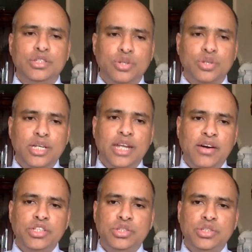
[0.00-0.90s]
so that
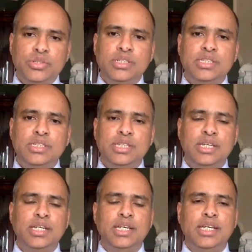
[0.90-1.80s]
our students
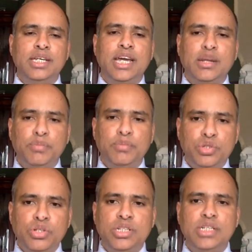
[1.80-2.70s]
get
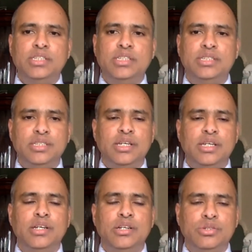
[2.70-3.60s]
opportunities
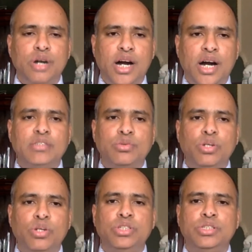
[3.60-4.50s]
to ask
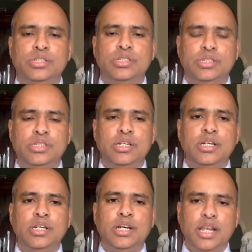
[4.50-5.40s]
questions,
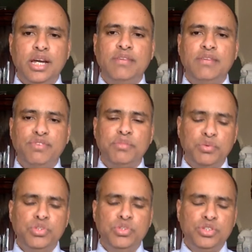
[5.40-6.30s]
learn from
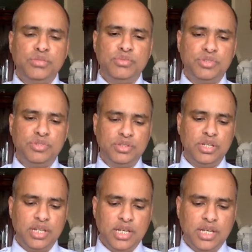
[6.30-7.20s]
the wisdoms,
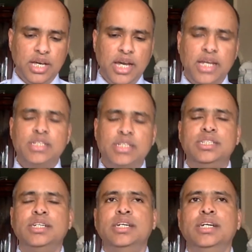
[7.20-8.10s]

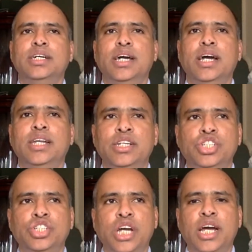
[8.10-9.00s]
and
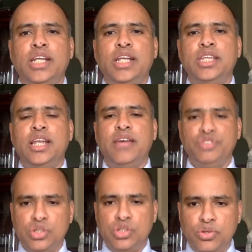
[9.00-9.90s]
share their
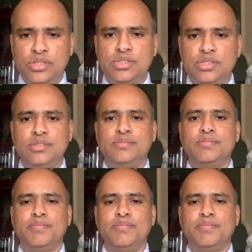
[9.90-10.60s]
life stories.